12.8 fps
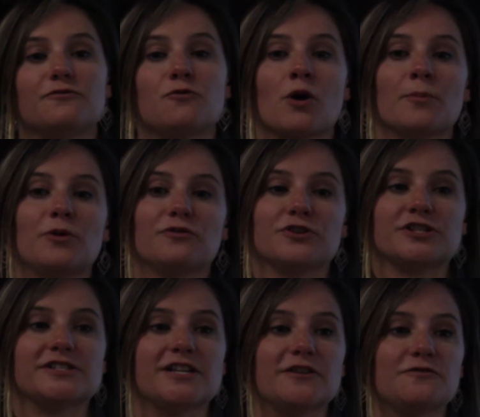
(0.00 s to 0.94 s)
formal
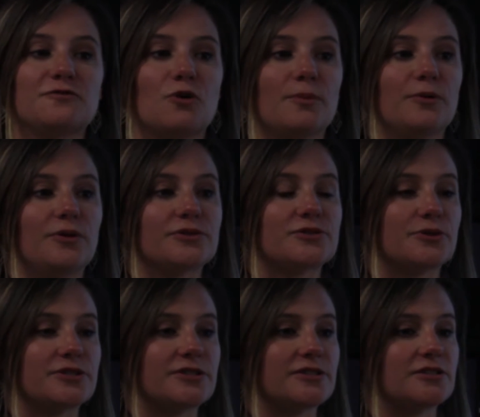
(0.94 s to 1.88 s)
versus informal
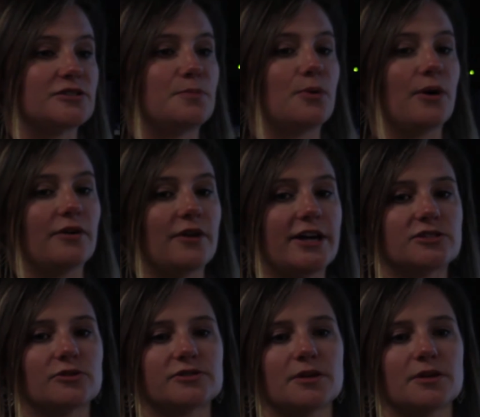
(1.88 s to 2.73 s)
sources of support, right? So